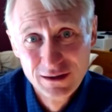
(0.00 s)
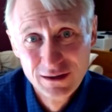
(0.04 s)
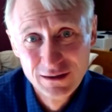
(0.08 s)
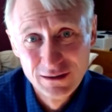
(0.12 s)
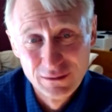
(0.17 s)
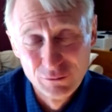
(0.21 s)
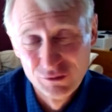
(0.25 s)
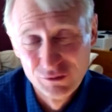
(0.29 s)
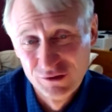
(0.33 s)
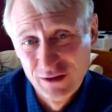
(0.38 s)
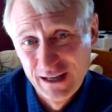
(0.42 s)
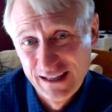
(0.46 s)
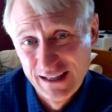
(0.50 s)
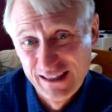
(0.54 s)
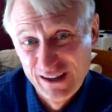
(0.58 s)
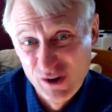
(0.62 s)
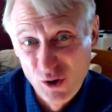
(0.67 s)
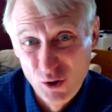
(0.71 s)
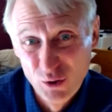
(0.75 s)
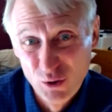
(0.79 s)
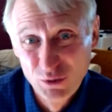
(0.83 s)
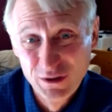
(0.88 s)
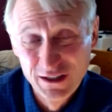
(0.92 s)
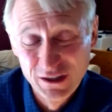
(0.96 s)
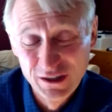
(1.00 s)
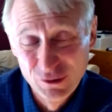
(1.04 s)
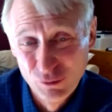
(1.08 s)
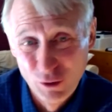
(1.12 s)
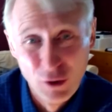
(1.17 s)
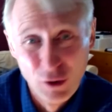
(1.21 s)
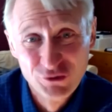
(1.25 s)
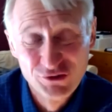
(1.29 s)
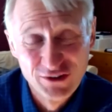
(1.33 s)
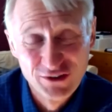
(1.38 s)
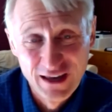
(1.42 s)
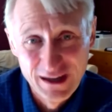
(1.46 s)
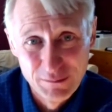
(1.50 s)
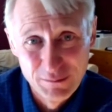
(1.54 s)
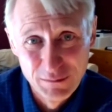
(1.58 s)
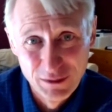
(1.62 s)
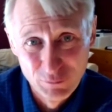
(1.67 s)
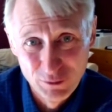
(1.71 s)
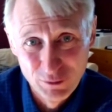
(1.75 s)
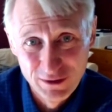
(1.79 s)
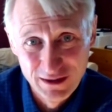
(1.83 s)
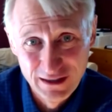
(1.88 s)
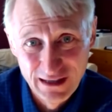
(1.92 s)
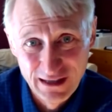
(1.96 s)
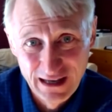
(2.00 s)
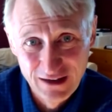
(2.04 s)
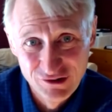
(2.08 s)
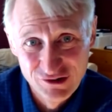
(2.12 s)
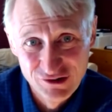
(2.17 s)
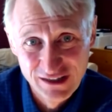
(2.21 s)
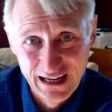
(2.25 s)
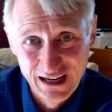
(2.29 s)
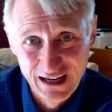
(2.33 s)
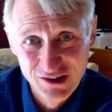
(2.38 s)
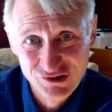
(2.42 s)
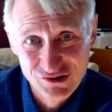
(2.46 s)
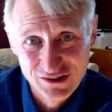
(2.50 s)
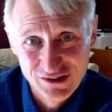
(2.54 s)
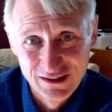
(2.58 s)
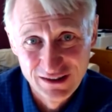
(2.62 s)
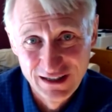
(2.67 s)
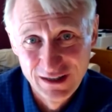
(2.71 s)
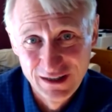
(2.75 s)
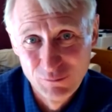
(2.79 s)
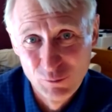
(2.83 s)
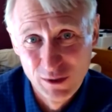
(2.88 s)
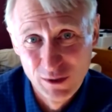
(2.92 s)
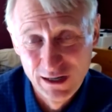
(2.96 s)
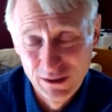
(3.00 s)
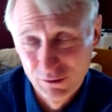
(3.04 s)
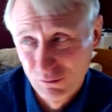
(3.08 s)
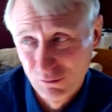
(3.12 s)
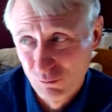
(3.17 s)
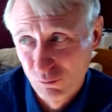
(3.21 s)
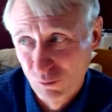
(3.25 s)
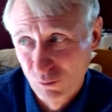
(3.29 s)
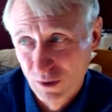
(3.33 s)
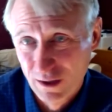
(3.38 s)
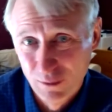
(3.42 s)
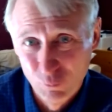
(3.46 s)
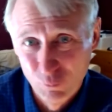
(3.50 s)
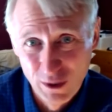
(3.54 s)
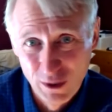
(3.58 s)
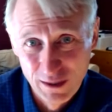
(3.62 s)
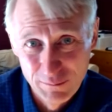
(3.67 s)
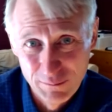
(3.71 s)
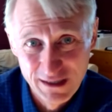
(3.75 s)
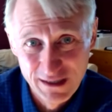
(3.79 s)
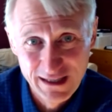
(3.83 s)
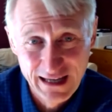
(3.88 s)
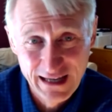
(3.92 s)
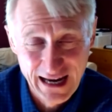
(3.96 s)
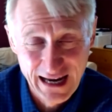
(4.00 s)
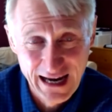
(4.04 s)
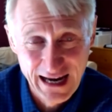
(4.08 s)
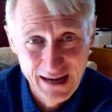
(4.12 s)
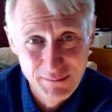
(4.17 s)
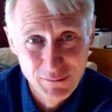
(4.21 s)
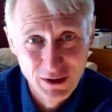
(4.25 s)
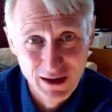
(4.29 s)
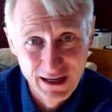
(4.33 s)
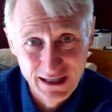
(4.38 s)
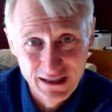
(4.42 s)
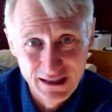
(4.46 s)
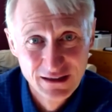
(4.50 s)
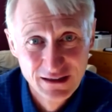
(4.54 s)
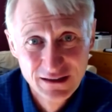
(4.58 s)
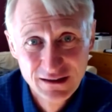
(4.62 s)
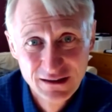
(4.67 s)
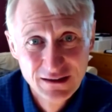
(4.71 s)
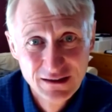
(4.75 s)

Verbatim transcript: It was like the only growth segment within education, and when it and when it became like